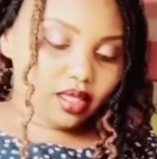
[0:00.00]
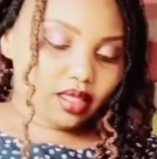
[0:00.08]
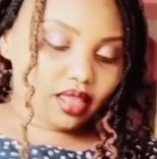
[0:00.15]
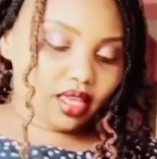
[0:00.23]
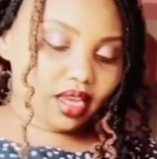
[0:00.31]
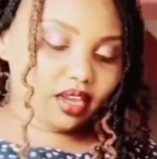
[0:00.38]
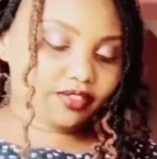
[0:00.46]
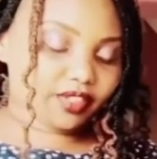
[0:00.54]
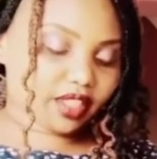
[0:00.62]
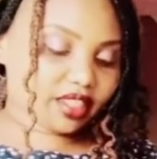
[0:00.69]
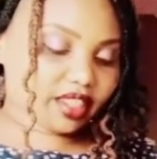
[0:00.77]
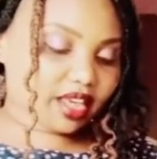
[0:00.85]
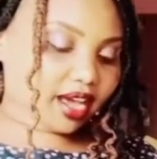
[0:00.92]
Then
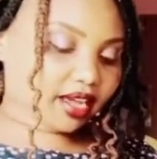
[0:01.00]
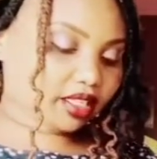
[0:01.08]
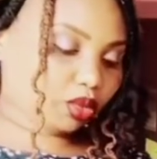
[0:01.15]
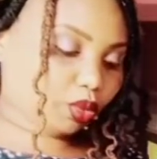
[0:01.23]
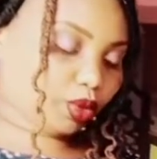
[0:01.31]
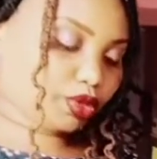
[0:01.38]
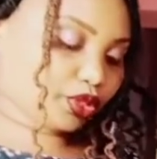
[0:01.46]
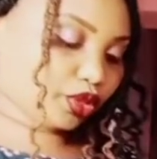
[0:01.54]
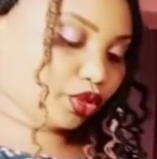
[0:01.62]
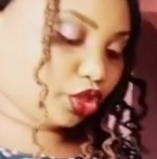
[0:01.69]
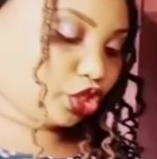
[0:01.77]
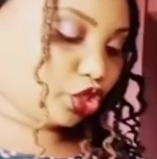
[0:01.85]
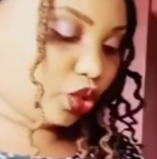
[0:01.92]
after that, what we're
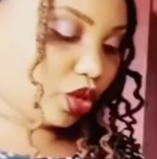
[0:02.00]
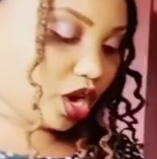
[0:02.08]
going to